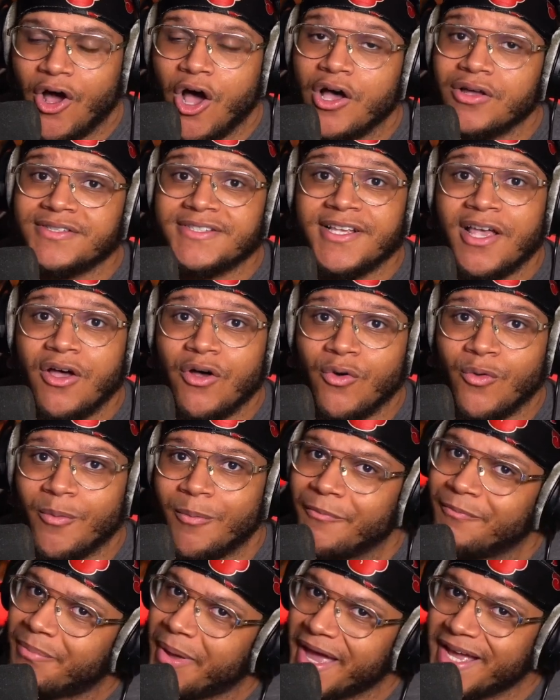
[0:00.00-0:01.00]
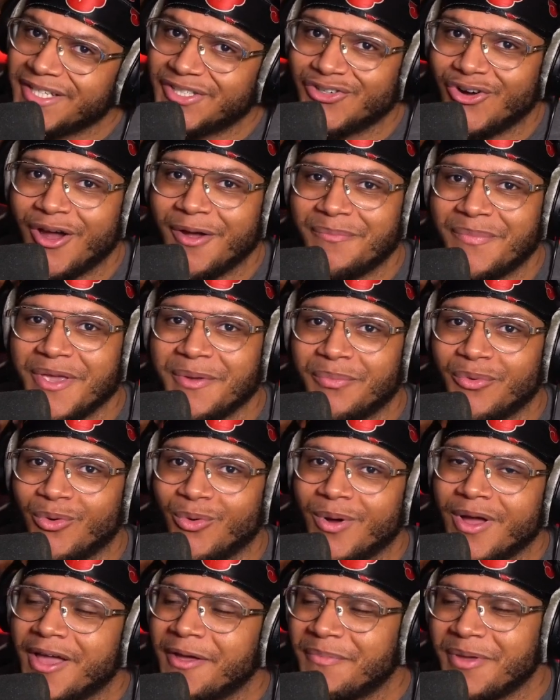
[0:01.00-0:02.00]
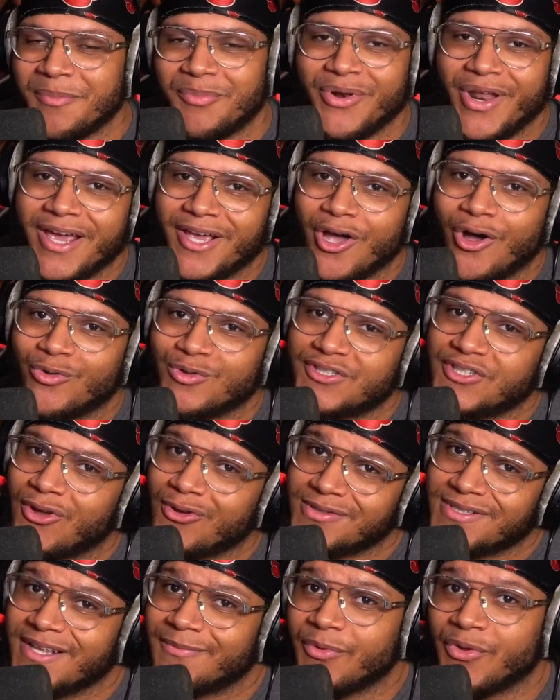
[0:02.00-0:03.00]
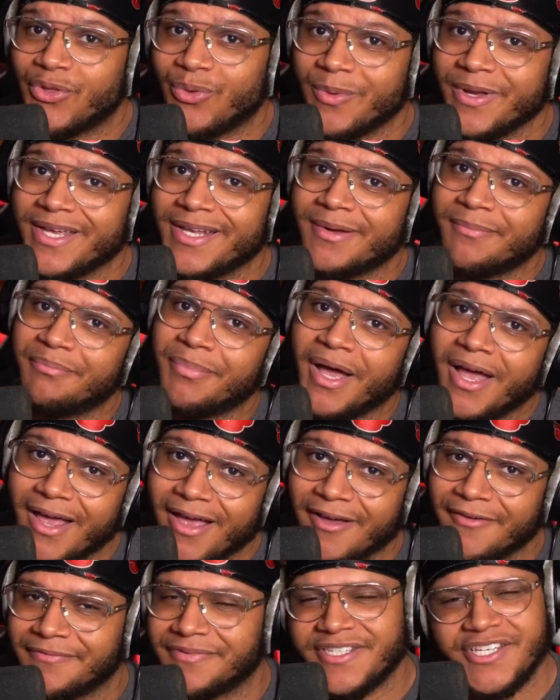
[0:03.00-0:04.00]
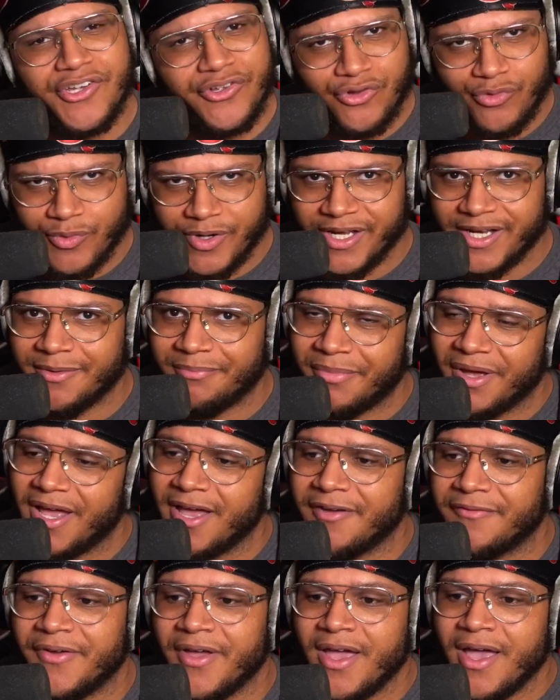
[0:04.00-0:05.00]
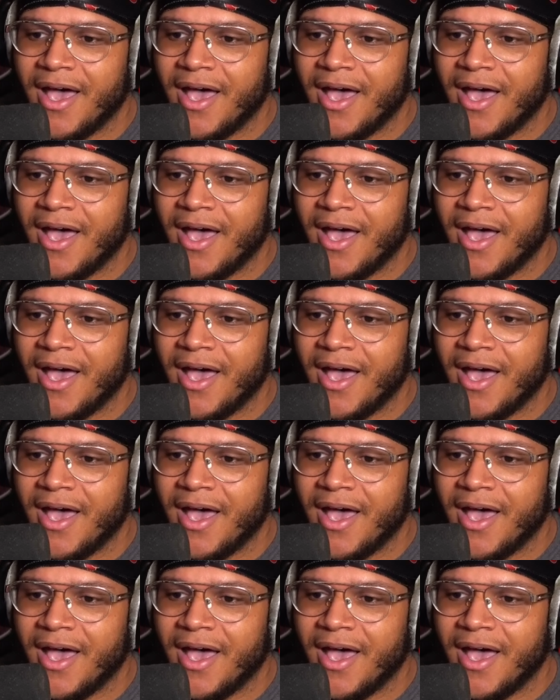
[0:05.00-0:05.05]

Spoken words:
Also, Patreon people that go sauce level 3 and above, tier 3 and above,